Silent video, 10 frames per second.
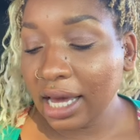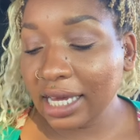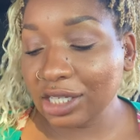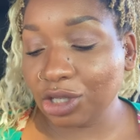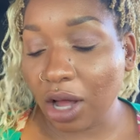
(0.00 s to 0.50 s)

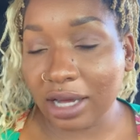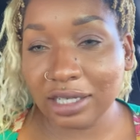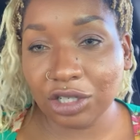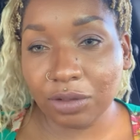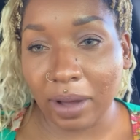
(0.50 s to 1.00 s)
He's
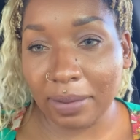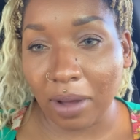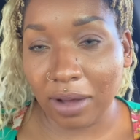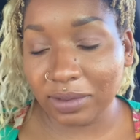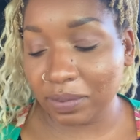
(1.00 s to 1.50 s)
talking to my
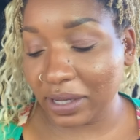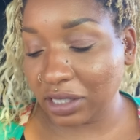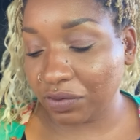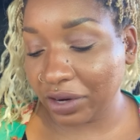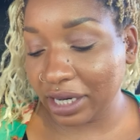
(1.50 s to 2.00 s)
mom's
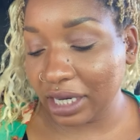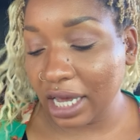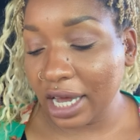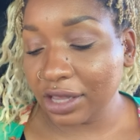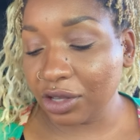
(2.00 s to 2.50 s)
best friend.
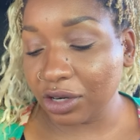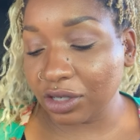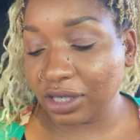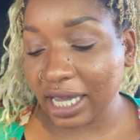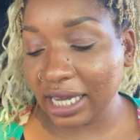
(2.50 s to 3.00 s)
They're
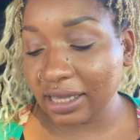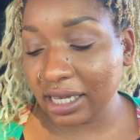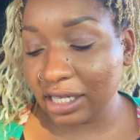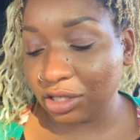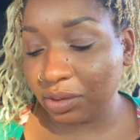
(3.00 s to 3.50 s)
saying
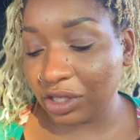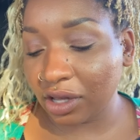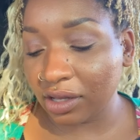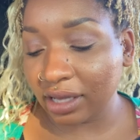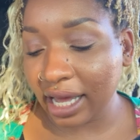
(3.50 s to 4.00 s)
things to each
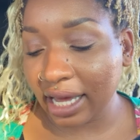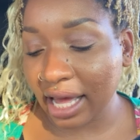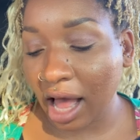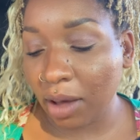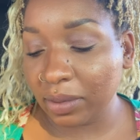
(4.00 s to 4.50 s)
other like,
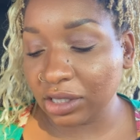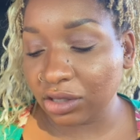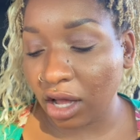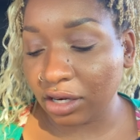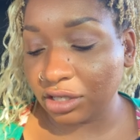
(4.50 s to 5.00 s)
how much
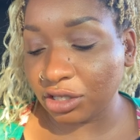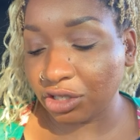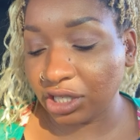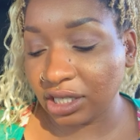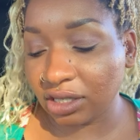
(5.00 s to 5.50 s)
longer till
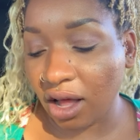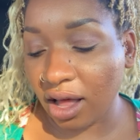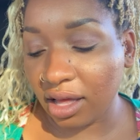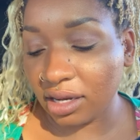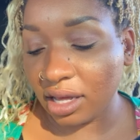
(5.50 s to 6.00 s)
she's
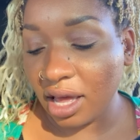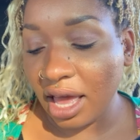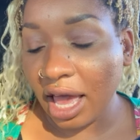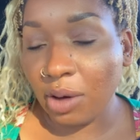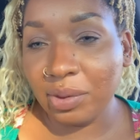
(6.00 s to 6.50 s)
gone
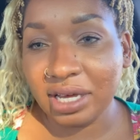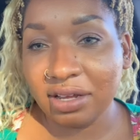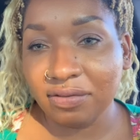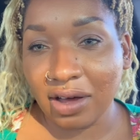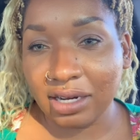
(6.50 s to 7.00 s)
and we
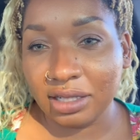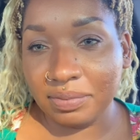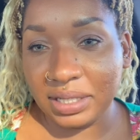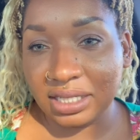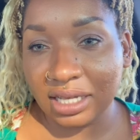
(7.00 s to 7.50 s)
can finally
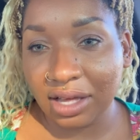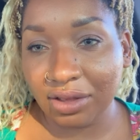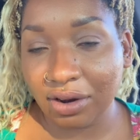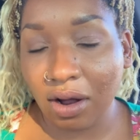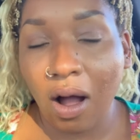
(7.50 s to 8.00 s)
be
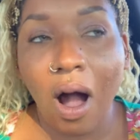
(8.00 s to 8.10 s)
together.